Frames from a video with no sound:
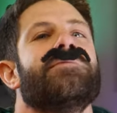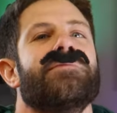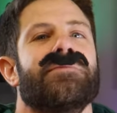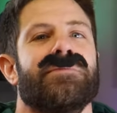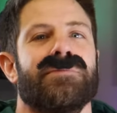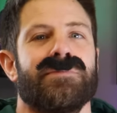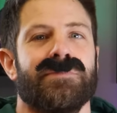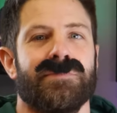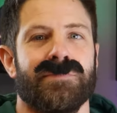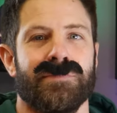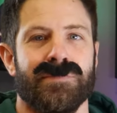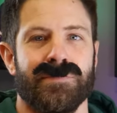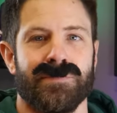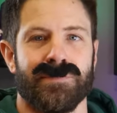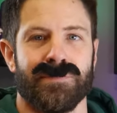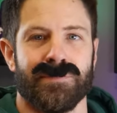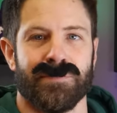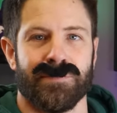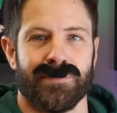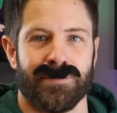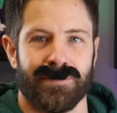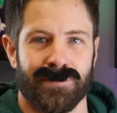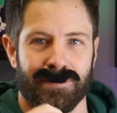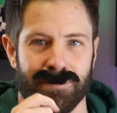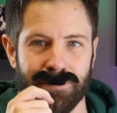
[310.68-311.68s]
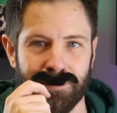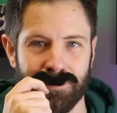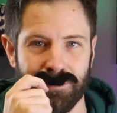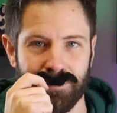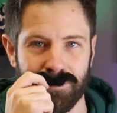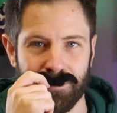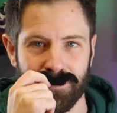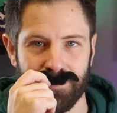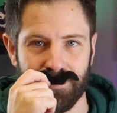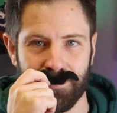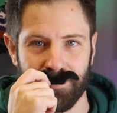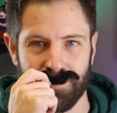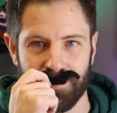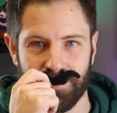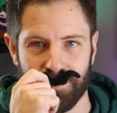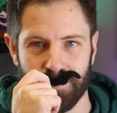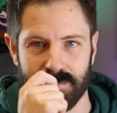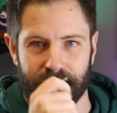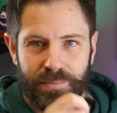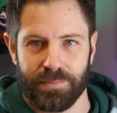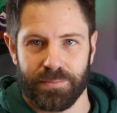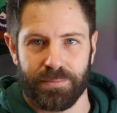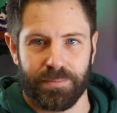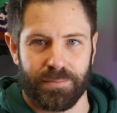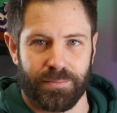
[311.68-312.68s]

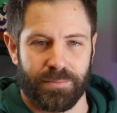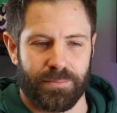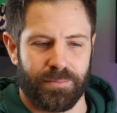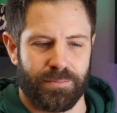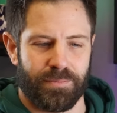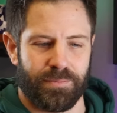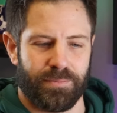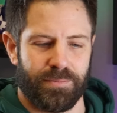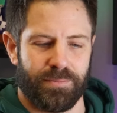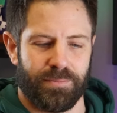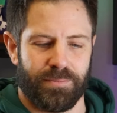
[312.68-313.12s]
Nobody speaks.